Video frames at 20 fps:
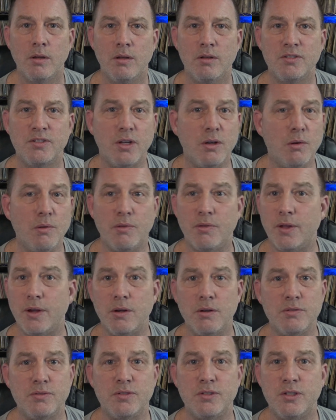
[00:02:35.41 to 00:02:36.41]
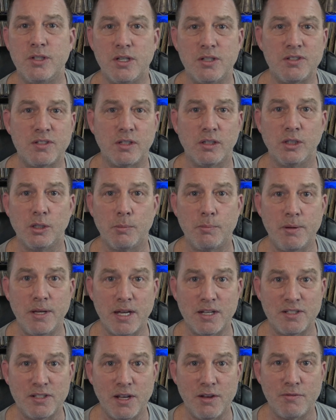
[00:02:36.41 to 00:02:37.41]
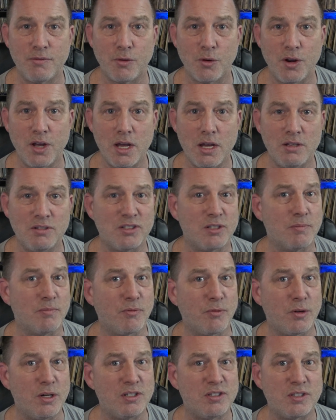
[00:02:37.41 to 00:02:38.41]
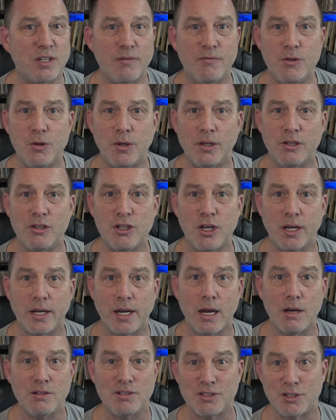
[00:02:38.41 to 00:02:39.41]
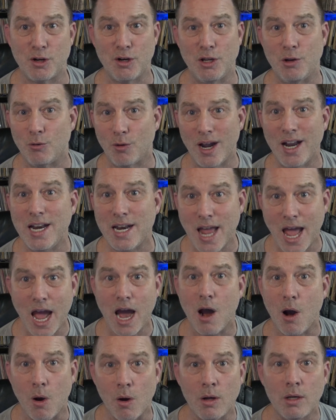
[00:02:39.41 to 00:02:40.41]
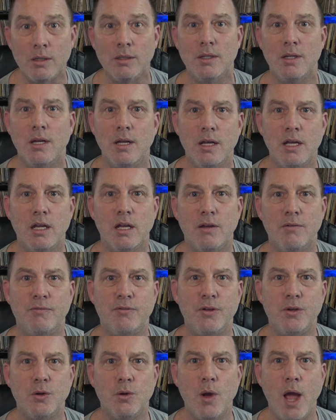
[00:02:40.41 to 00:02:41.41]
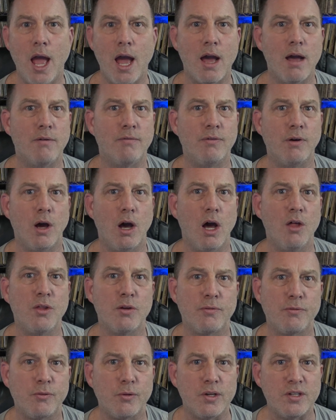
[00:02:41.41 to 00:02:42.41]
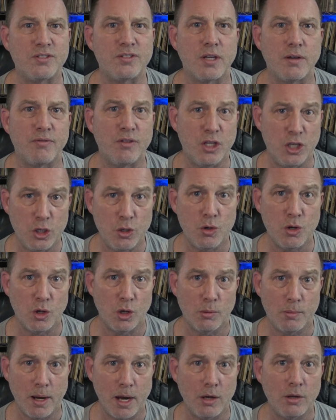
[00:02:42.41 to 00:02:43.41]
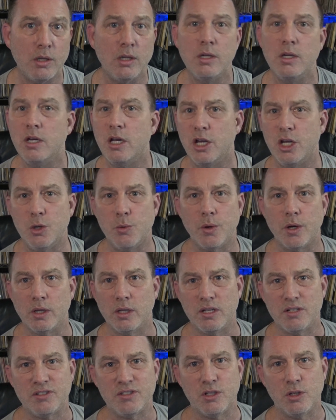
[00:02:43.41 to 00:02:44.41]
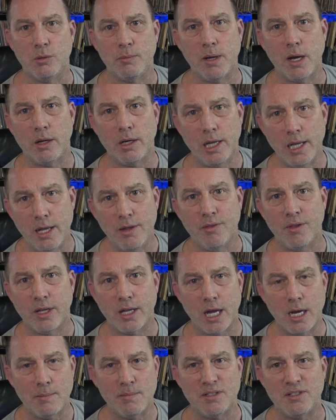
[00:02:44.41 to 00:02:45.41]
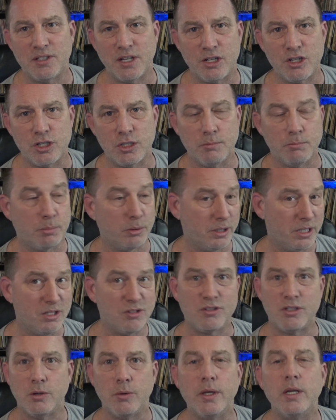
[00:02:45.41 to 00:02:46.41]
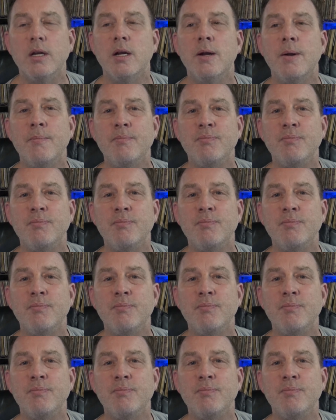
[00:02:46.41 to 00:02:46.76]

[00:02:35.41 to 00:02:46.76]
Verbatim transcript: So there's just a little PSA for you, some free stuff you can check out starting right now. If you have other free stuff that you know about and you want to let us know about in the comment section, please do it.